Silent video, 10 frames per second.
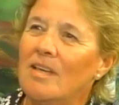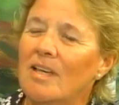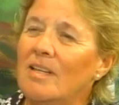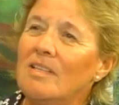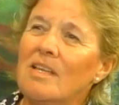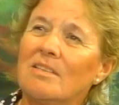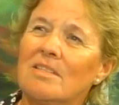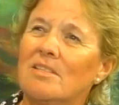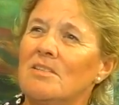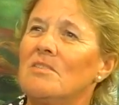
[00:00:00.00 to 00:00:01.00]
And it, it,
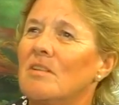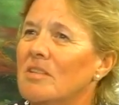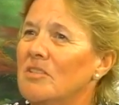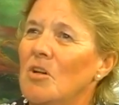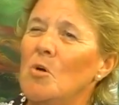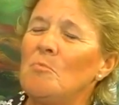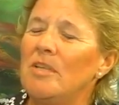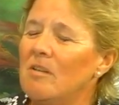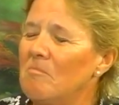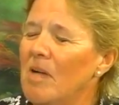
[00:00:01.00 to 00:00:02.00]
just started to open
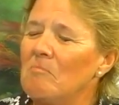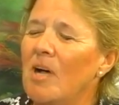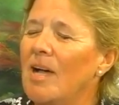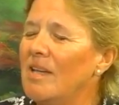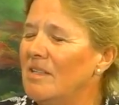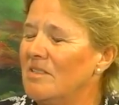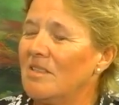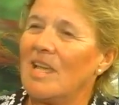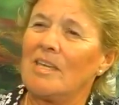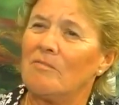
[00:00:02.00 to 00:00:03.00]
up my mind as
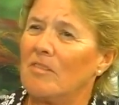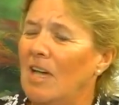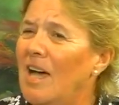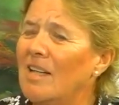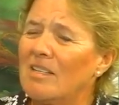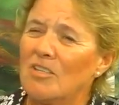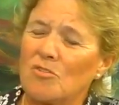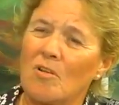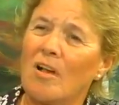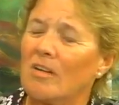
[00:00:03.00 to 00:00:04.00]
like if God could
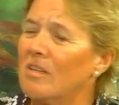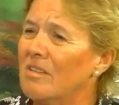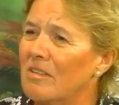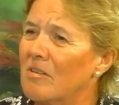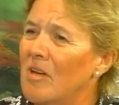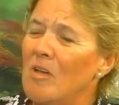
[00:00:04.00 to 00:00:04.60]
draw her,